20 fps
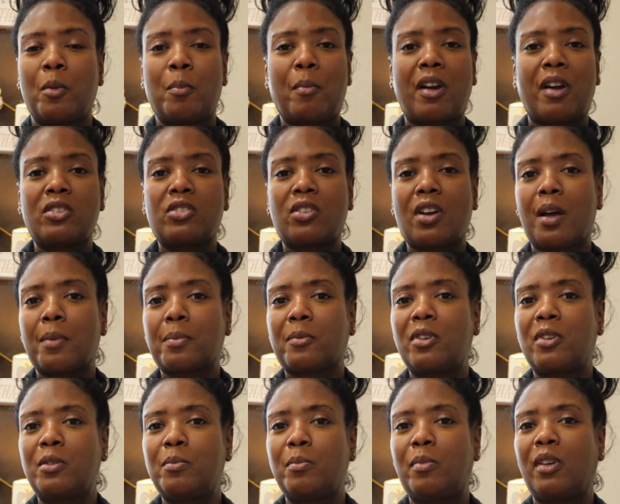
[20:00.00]
My job
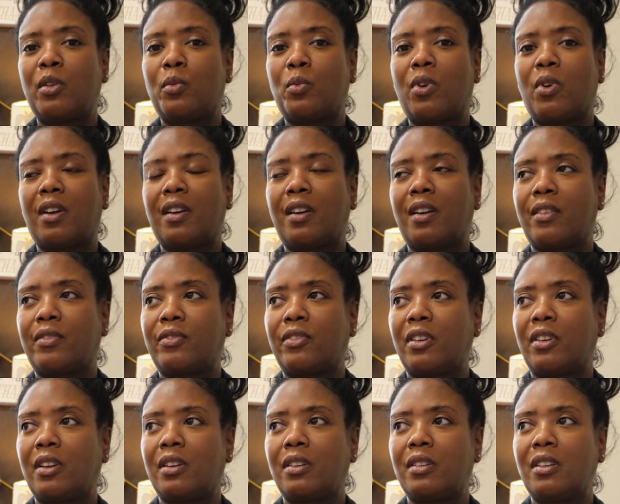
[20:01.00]
couldn't be one of
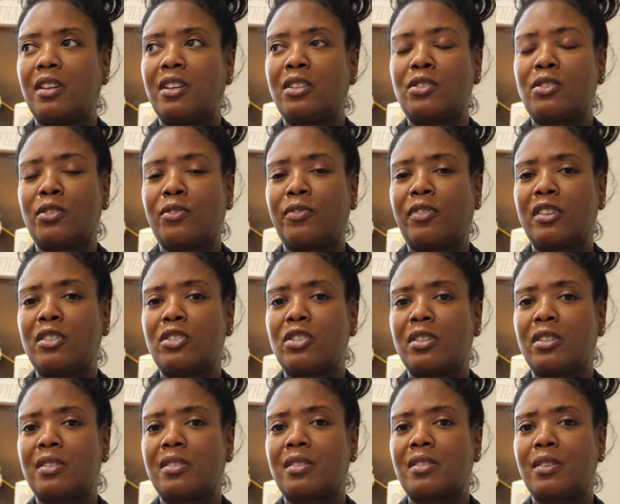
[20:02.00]
an
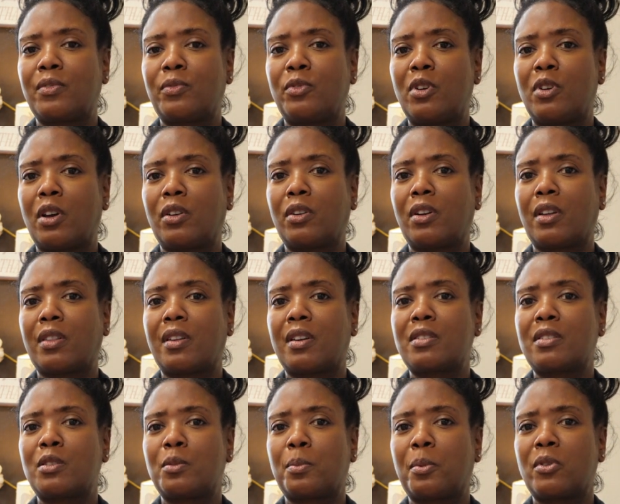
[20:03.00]
interventionist. If you don't know,
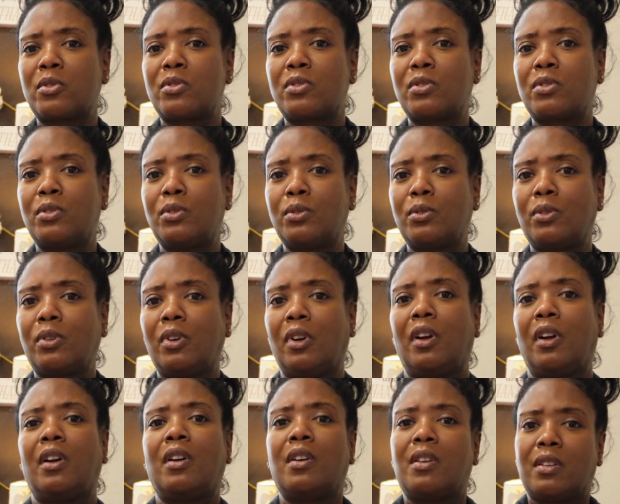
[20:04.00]
that's the person who,
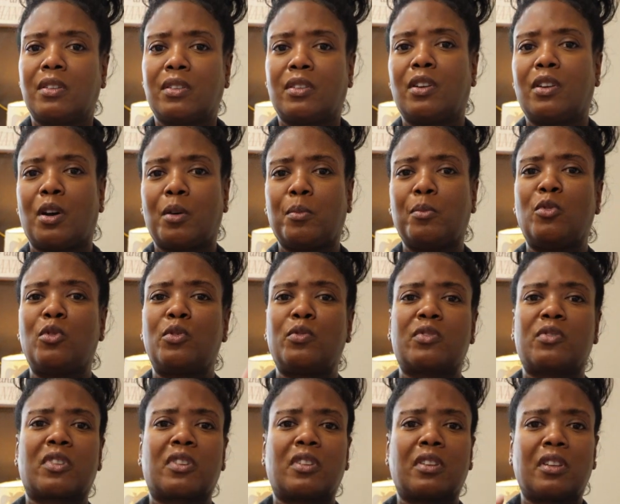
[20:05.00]

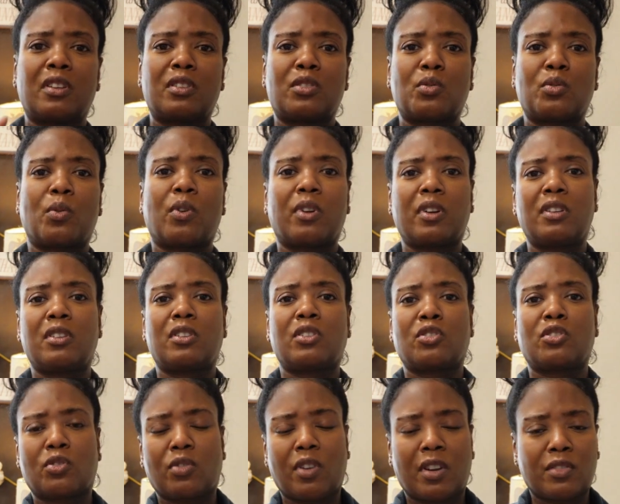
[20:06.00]
moves kids who are in
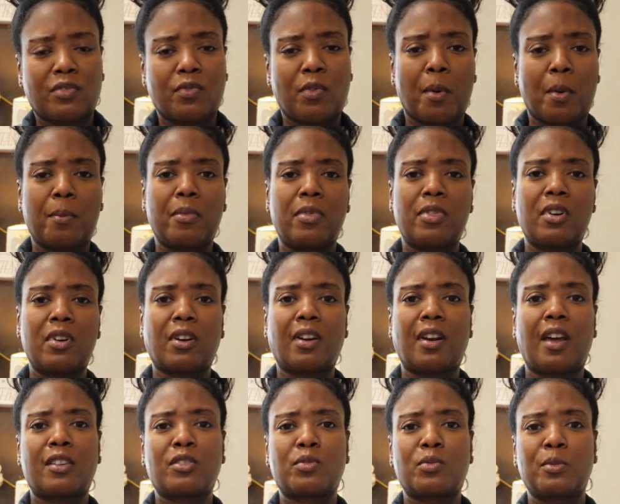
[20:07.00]
distress from their
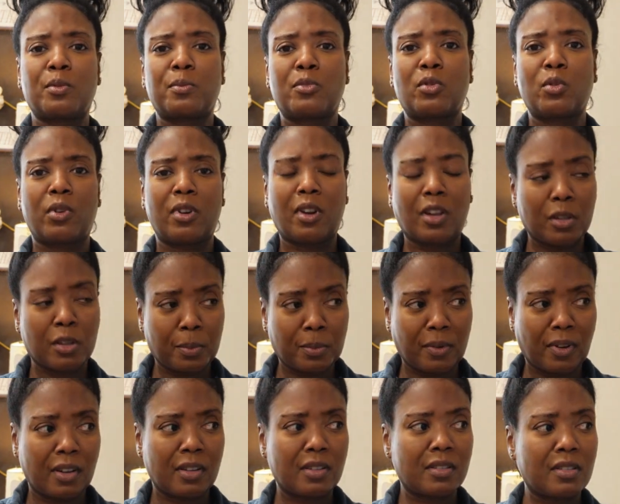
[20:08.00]
classroom to another
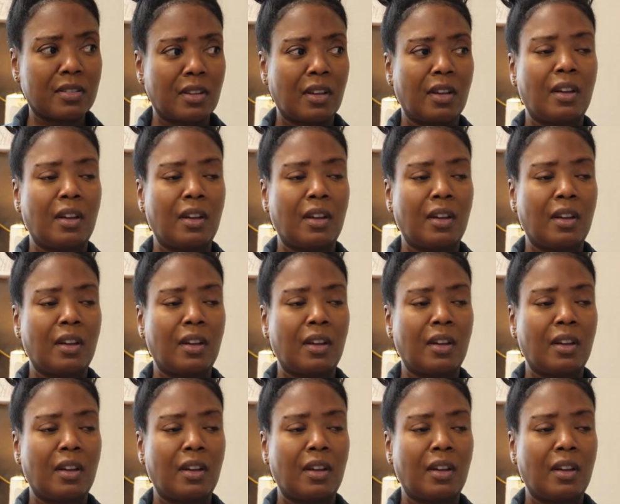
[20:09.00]
place.